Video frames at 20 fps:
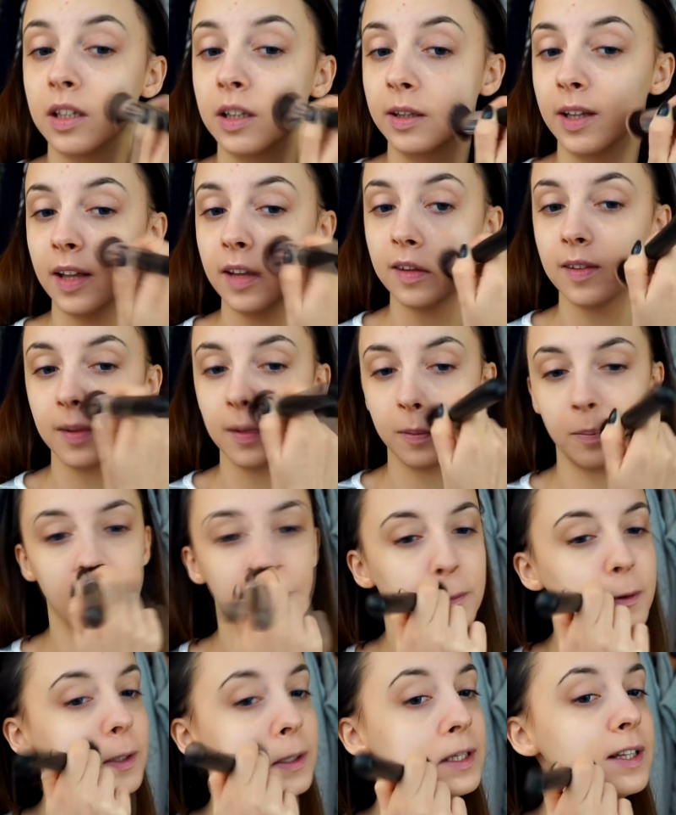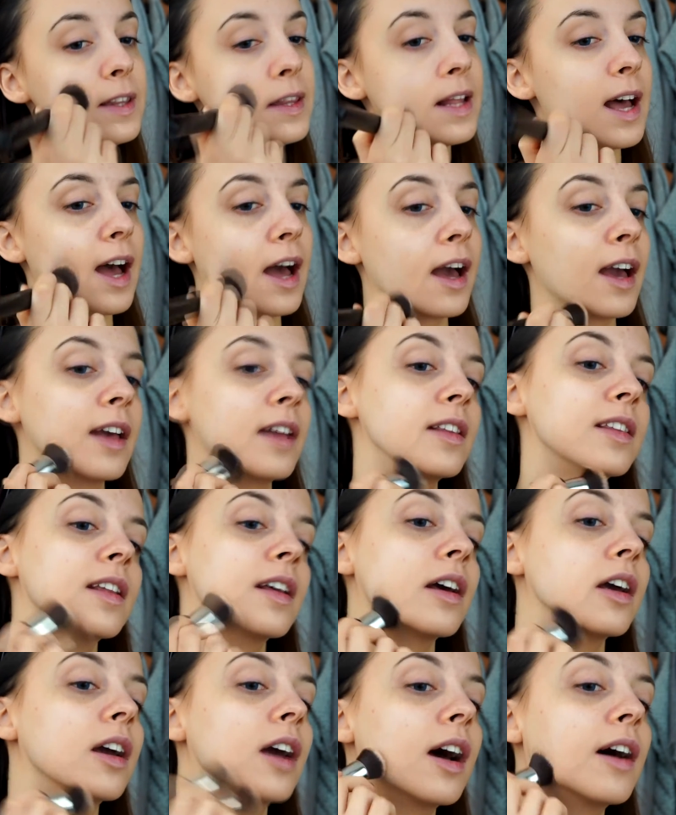That's pretty nice,
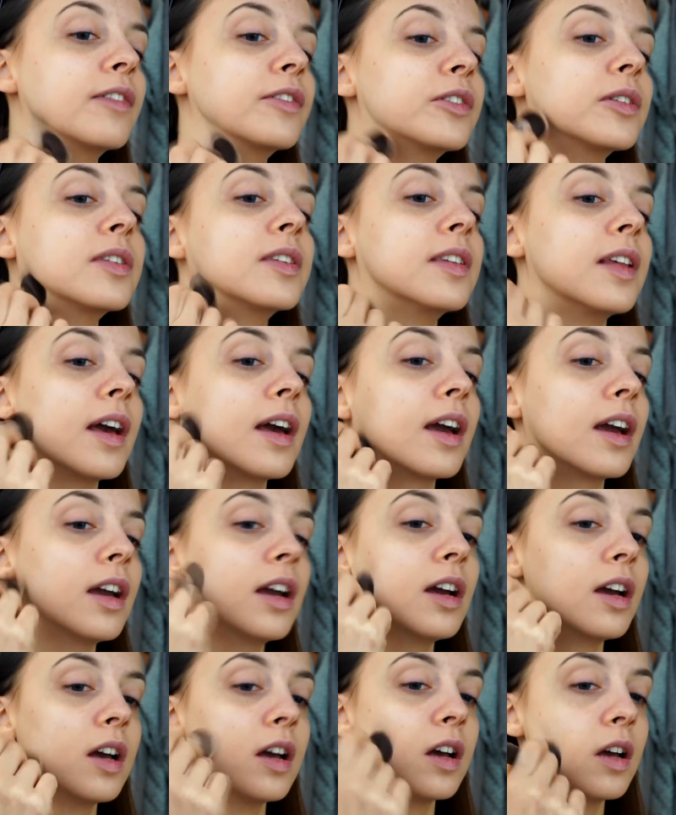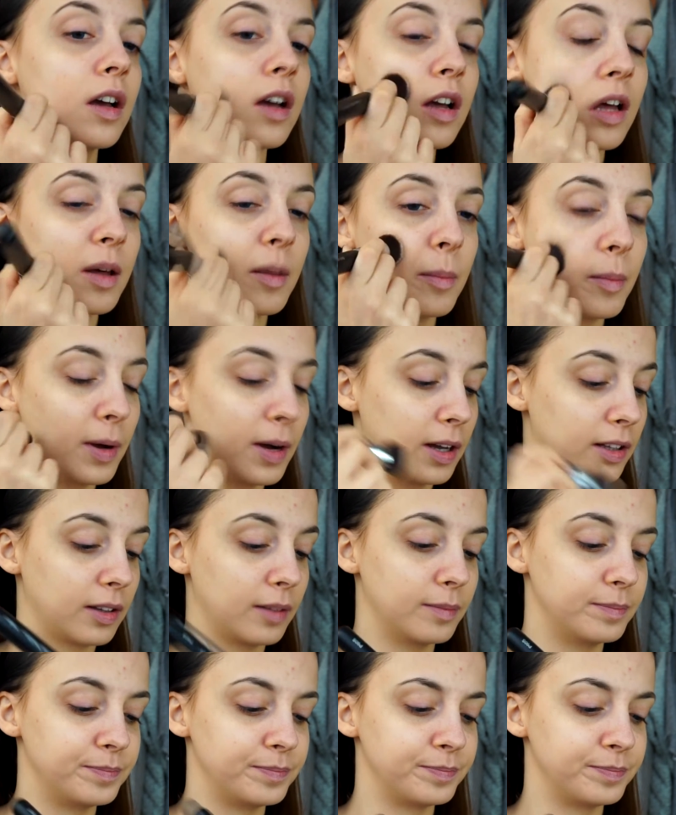I have to say, but